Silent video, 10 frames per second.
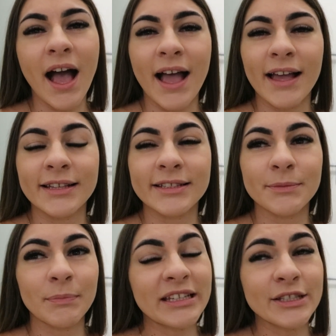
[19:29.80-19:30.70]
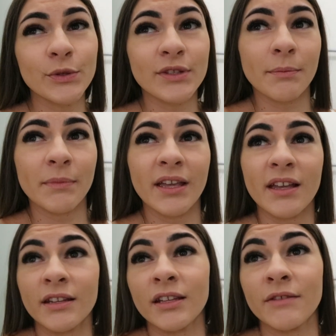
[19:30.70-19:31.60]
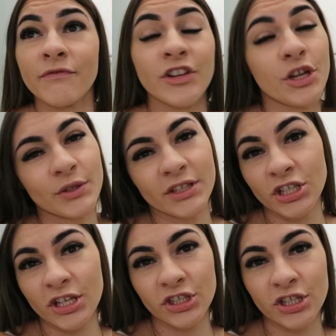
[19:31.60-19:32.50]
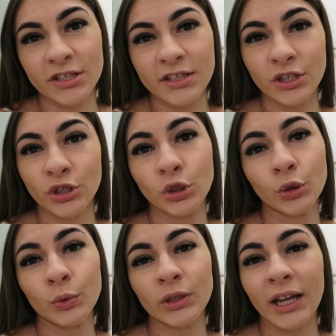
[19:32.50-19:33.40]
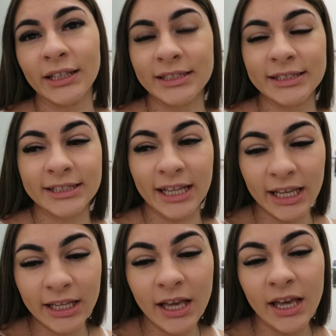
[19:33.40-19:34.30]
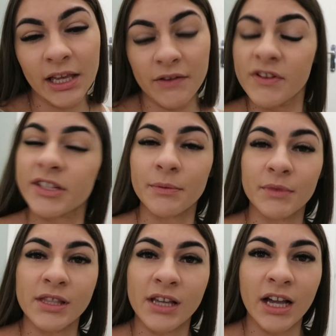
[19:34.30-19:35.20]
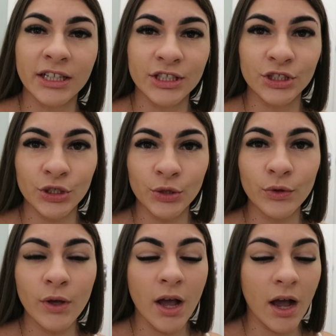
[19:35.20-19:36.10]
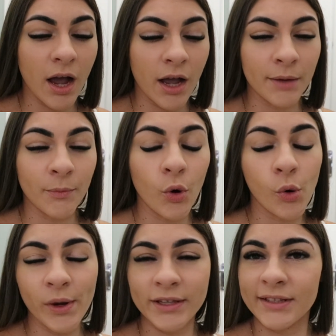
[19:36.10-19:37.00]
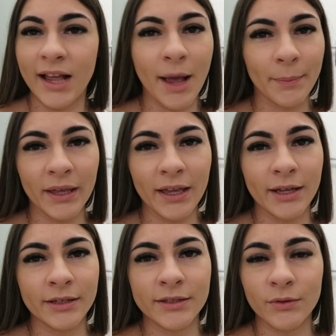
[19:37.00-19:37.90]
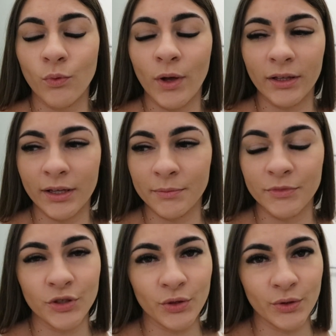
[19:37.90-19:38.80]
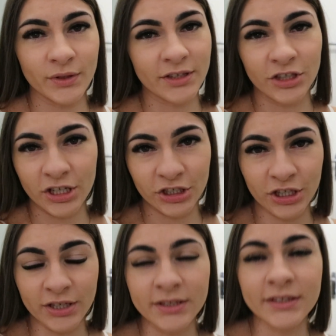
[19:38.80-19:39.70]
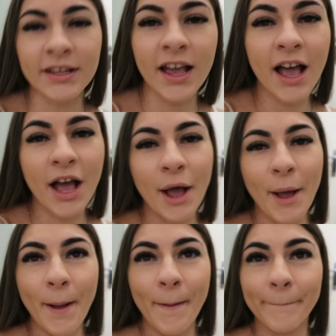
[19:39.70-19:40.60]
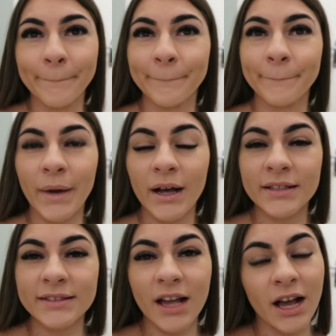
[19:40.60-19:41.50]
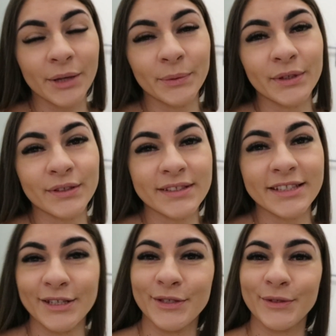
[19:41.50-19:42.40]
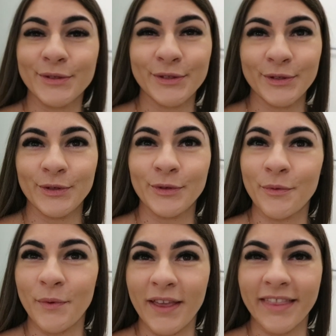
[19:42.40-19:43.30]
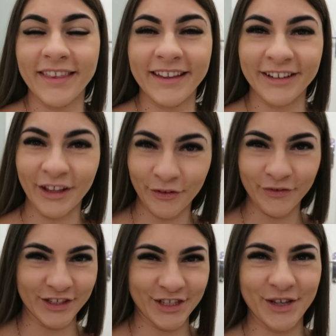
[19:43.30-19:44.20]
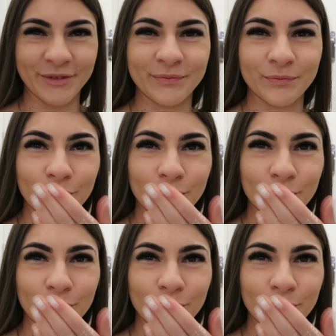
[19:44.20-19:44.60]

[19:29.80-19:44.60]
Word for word: And please do send me any video suggestions that you would like to see. If it's something that I can do, I'm always happy and welcome to suggestions. Um, but I will see you soon with another video.